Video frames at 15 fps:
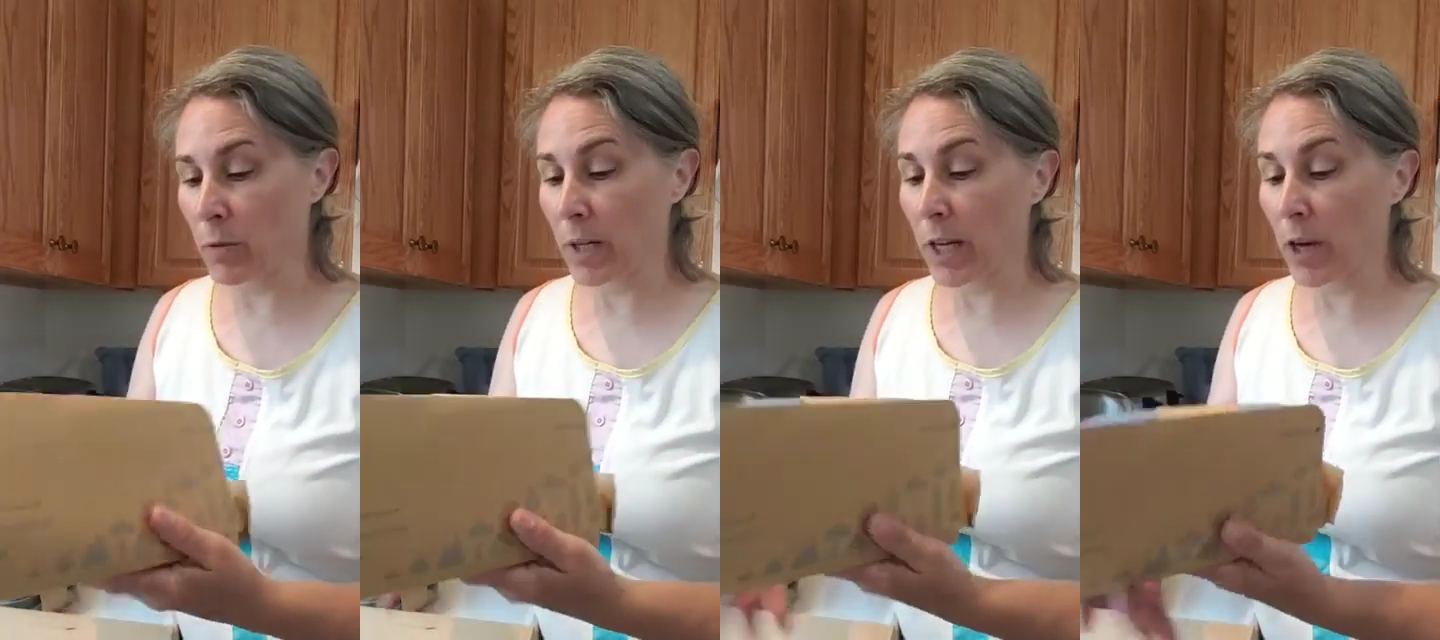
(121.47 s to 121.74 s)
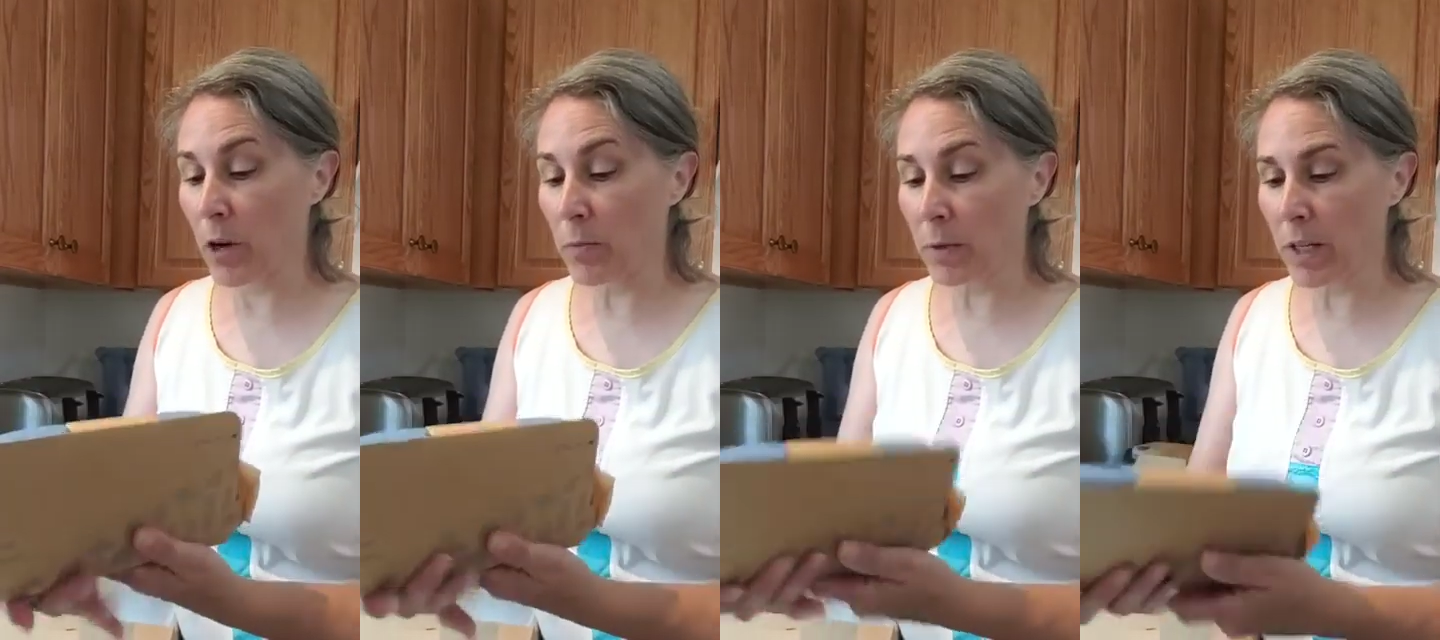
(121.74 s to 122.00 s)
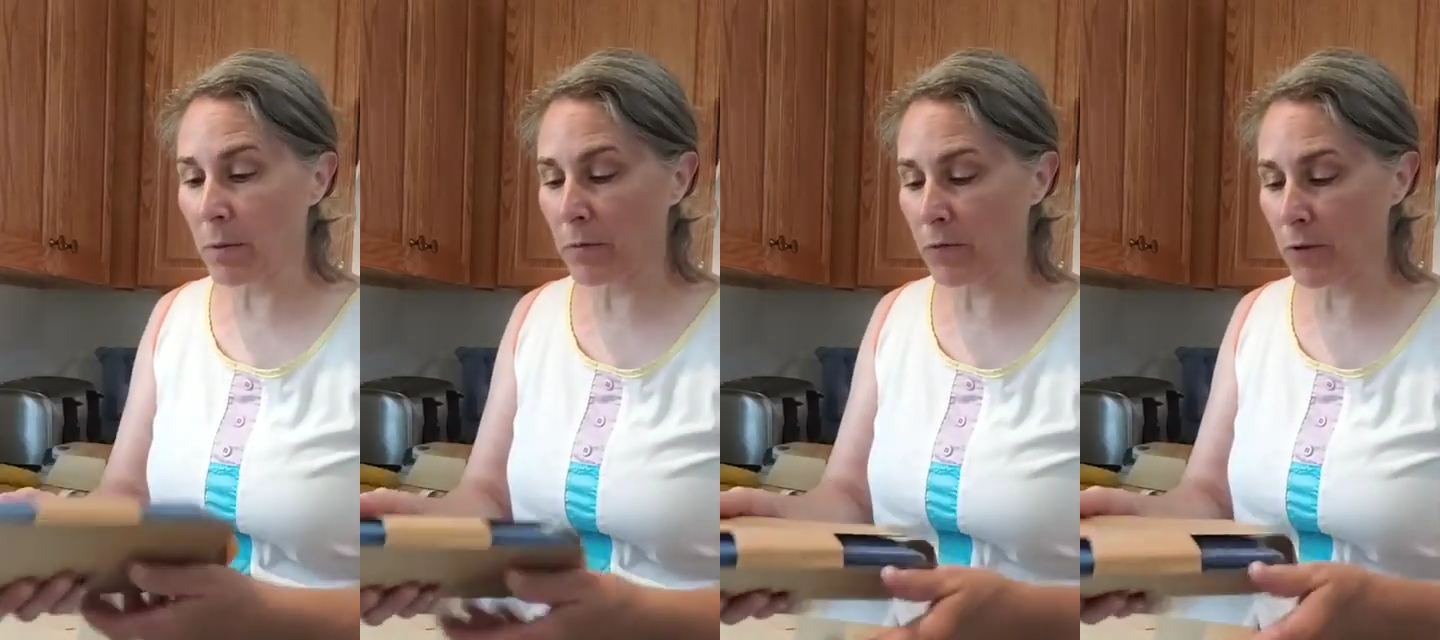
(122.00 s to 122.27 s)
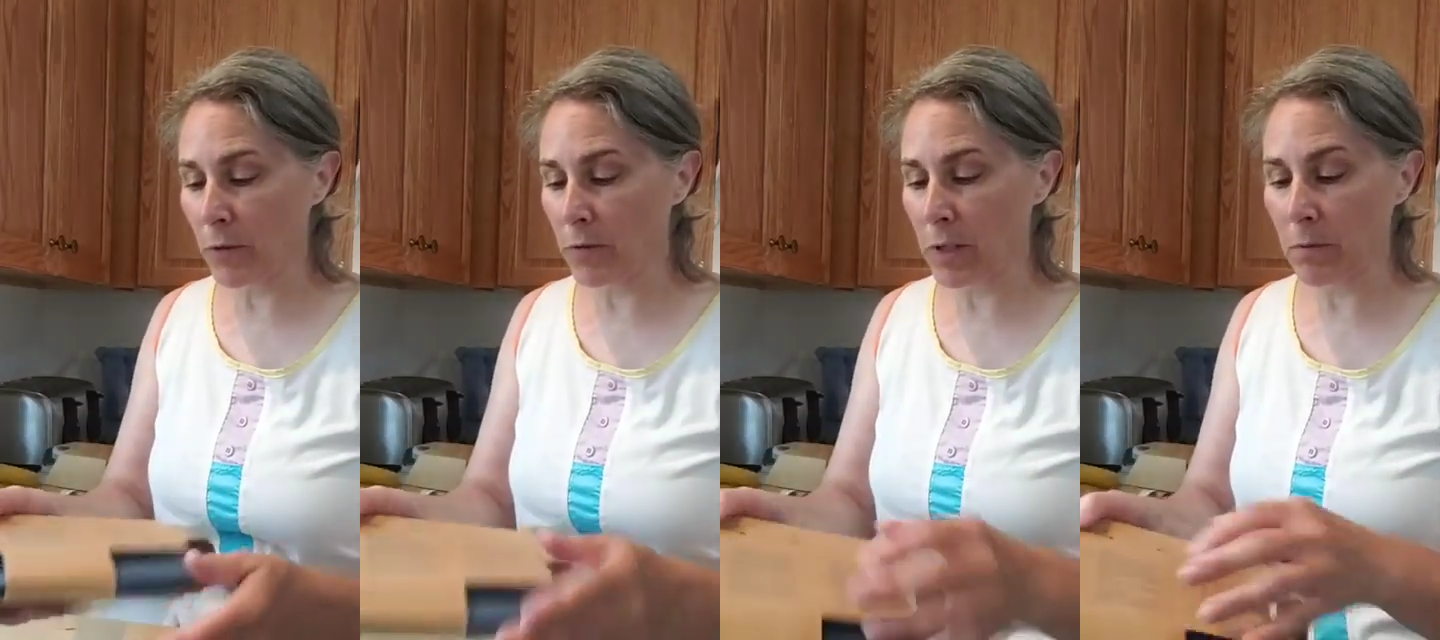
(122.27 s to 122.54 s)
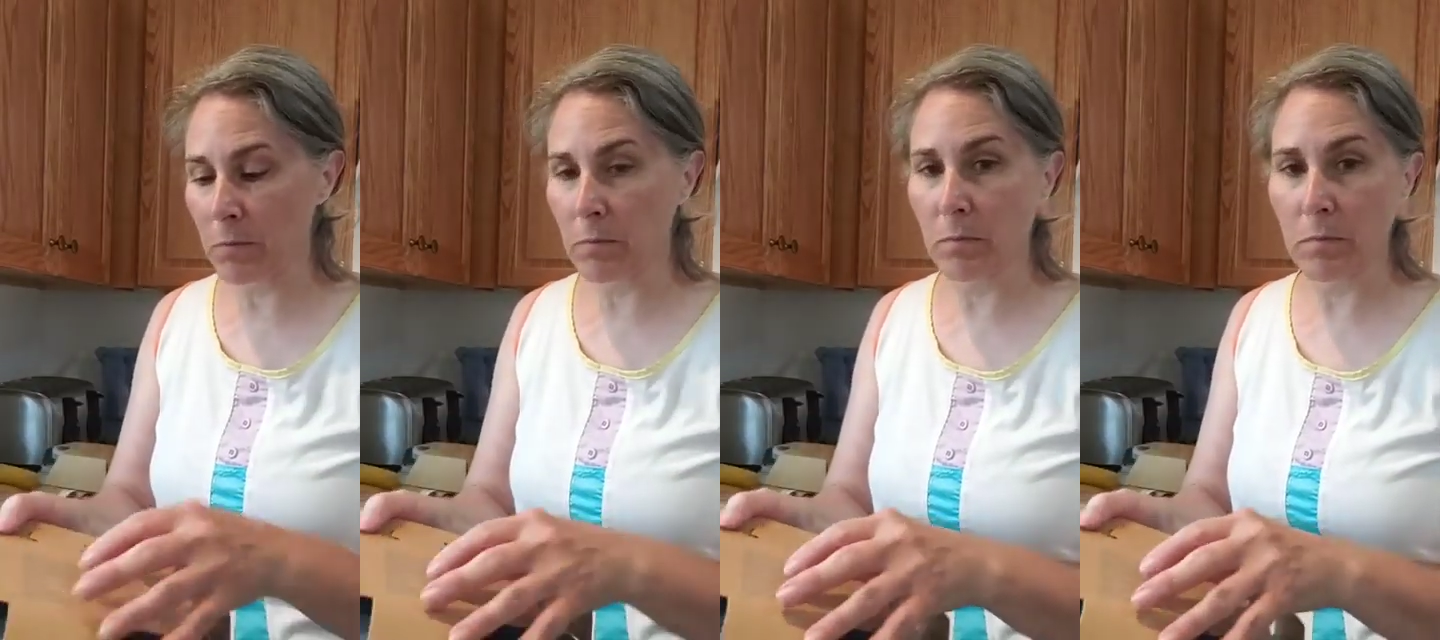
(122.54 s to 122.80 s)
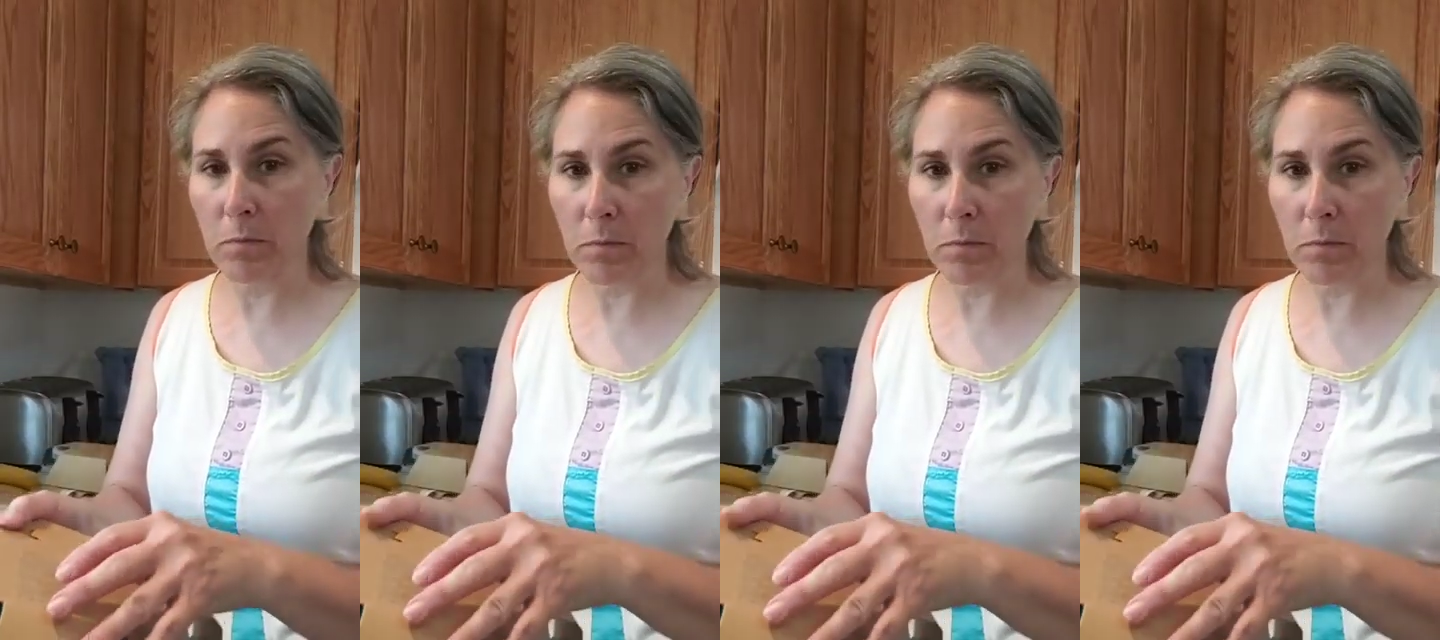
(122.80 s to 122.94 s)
when I open up frozen